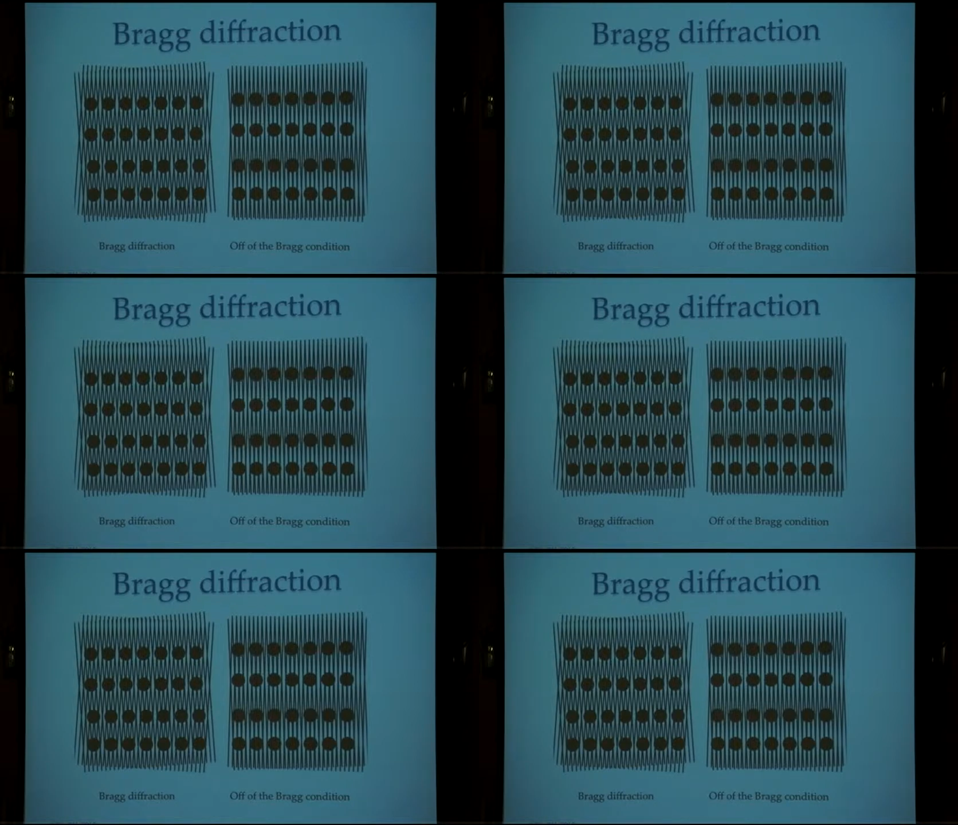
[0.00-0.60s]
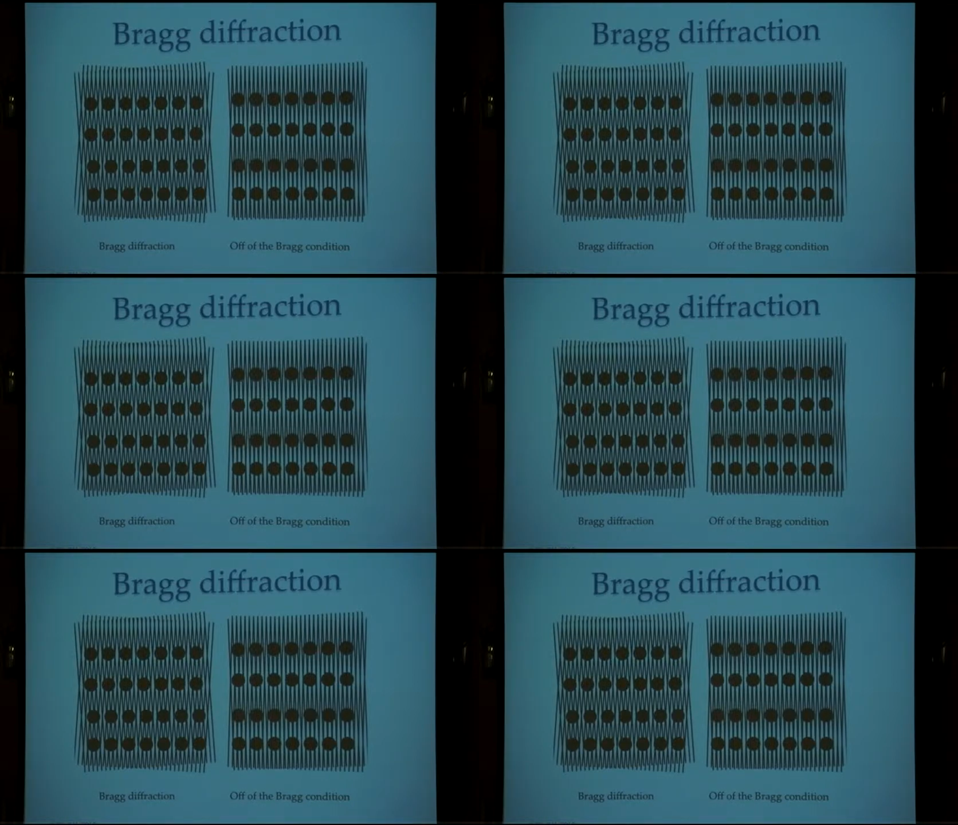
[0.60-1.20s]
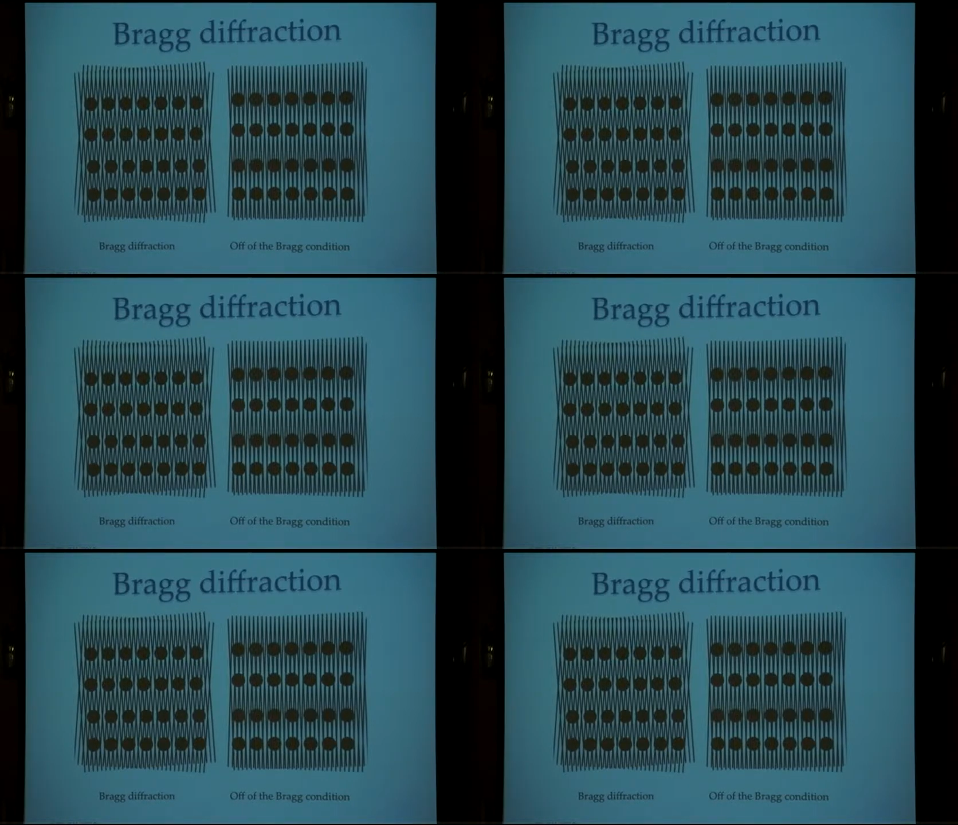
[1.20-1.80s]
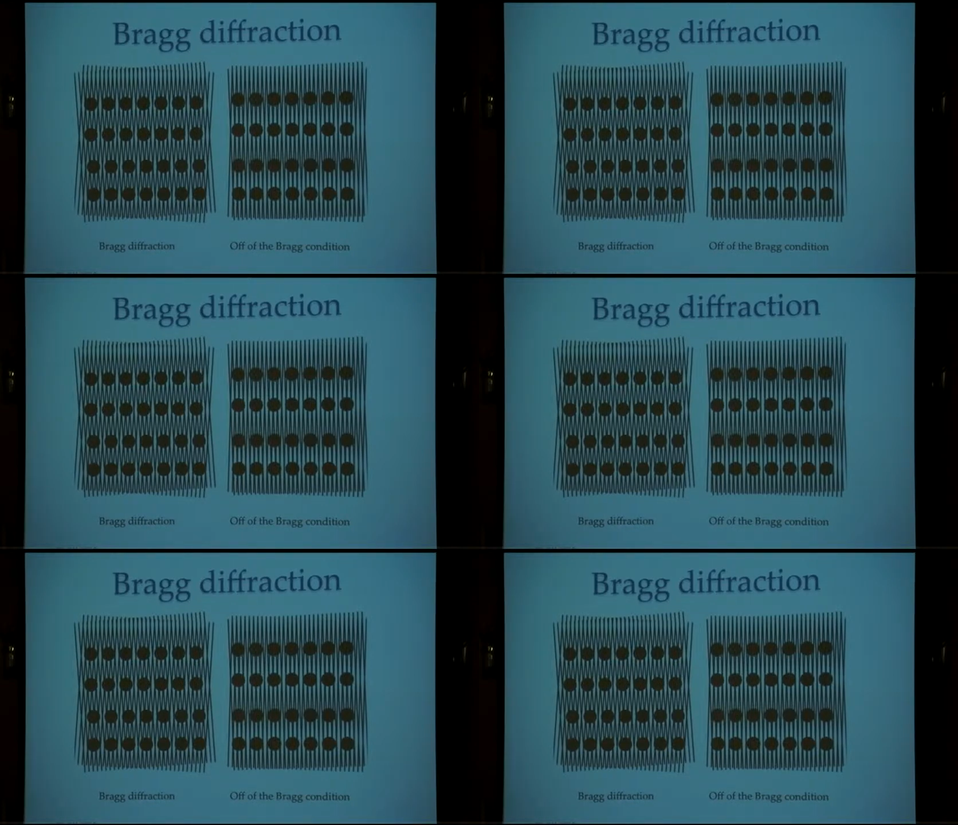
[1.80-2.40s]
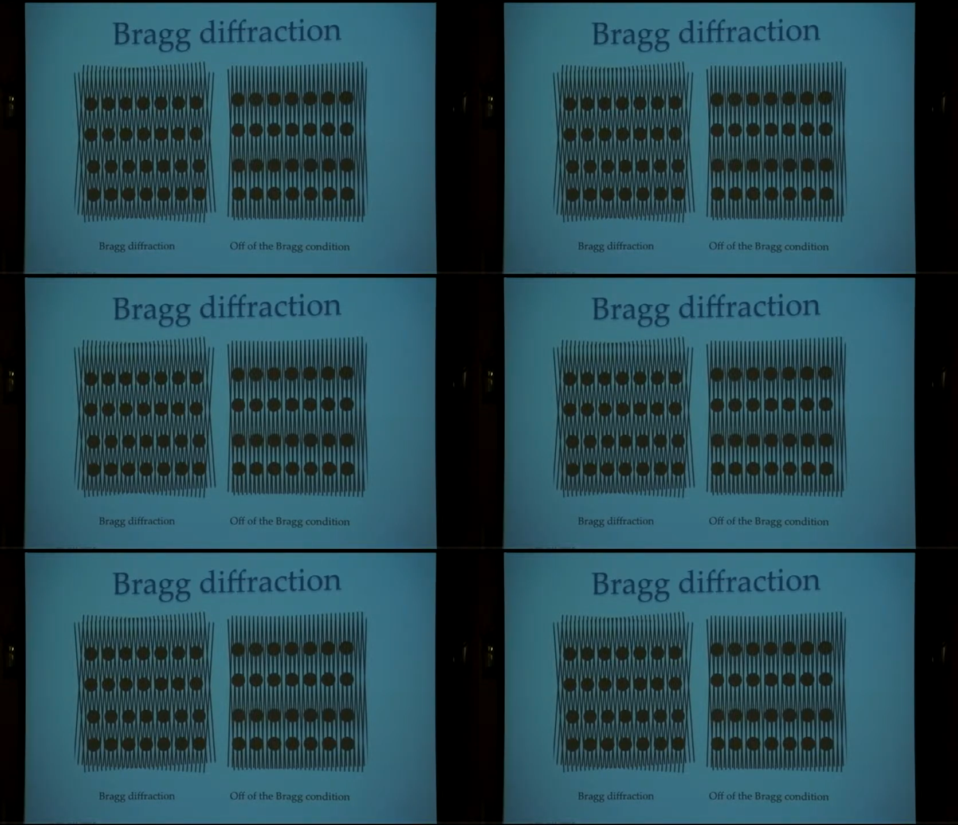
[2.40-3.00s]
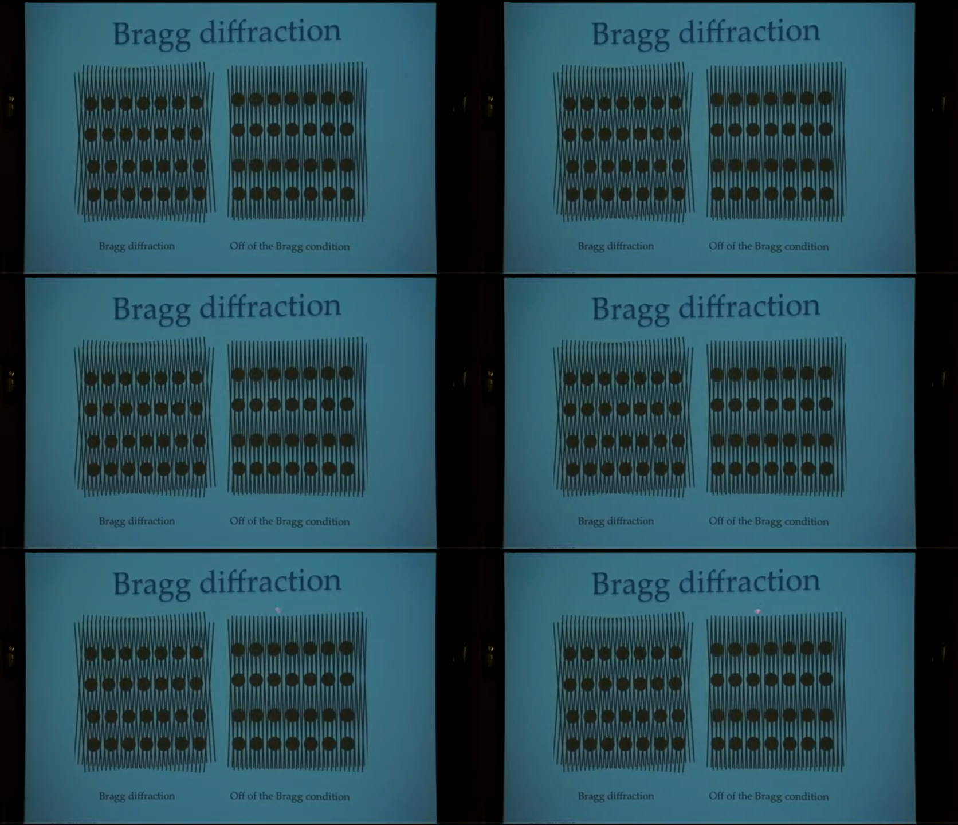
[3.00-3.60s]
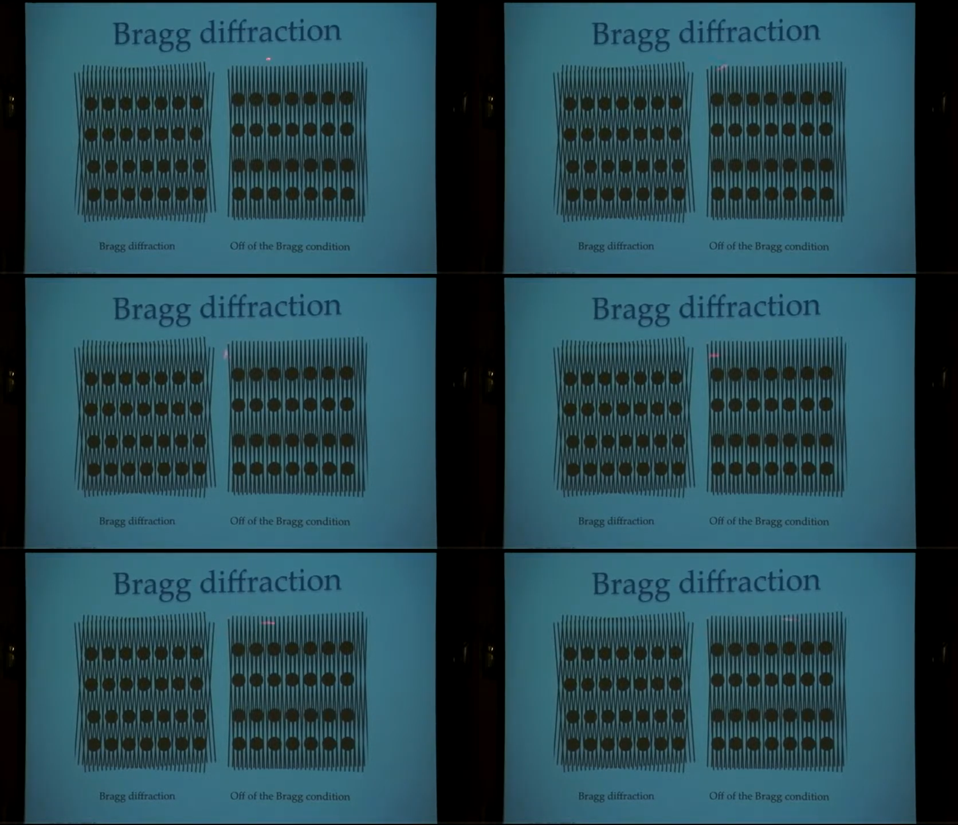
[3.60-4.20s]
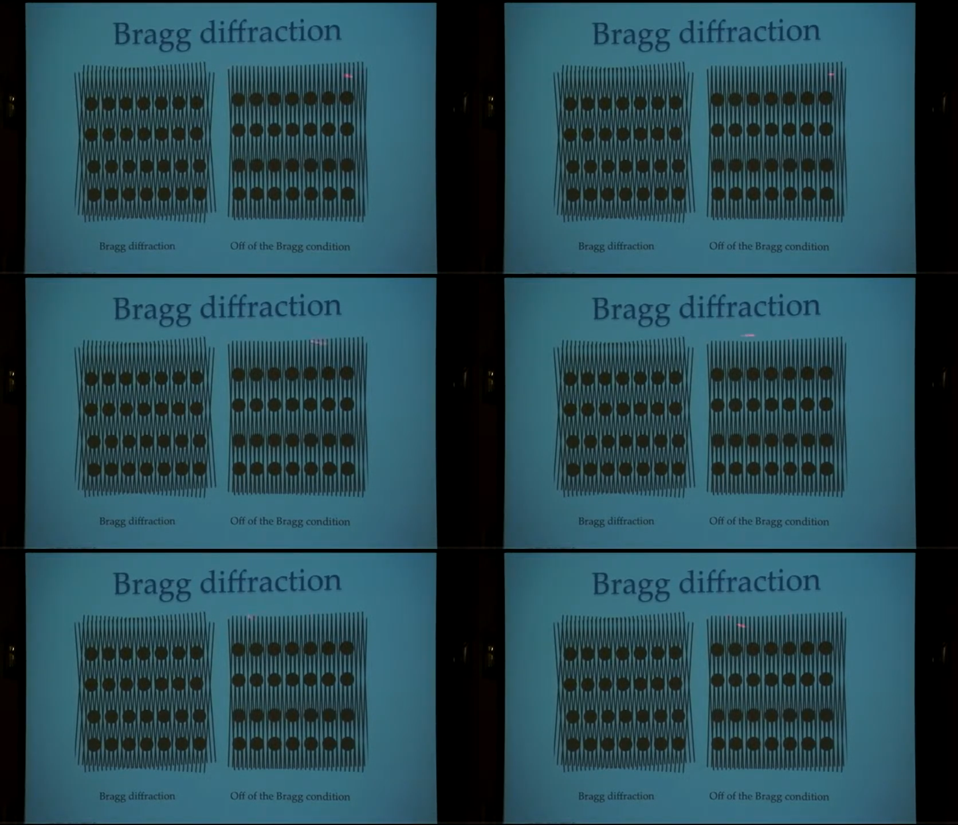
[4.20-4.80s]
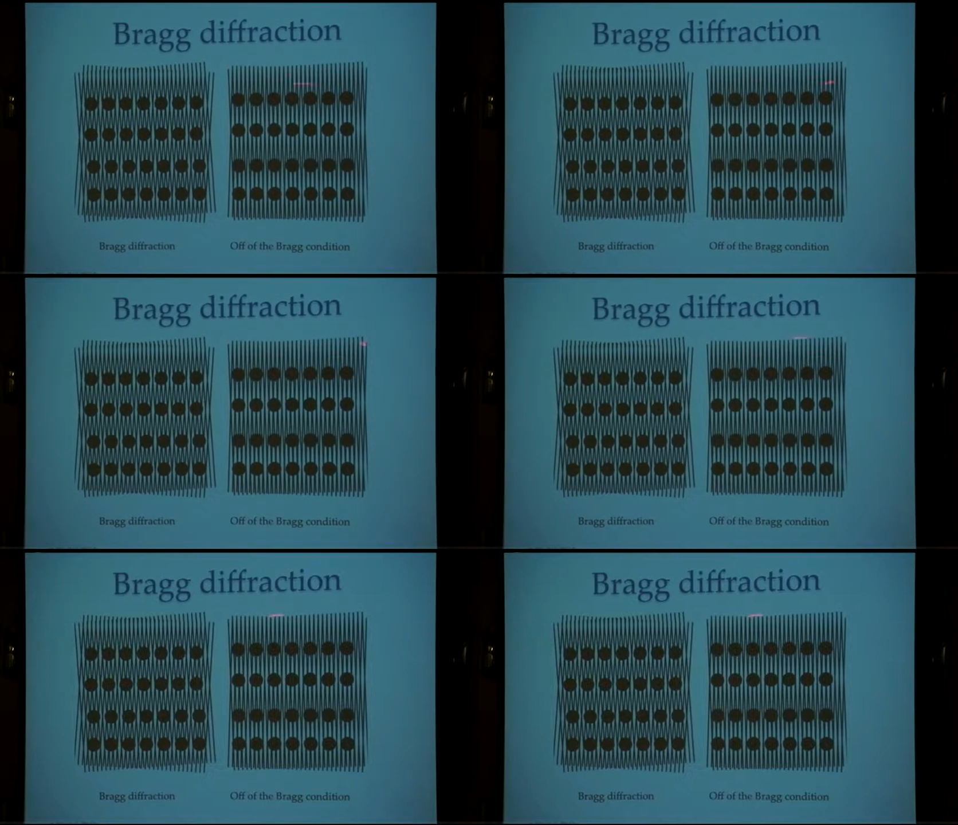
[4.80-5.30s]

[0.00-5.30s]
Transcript: No face is visible, so there are no lips to read.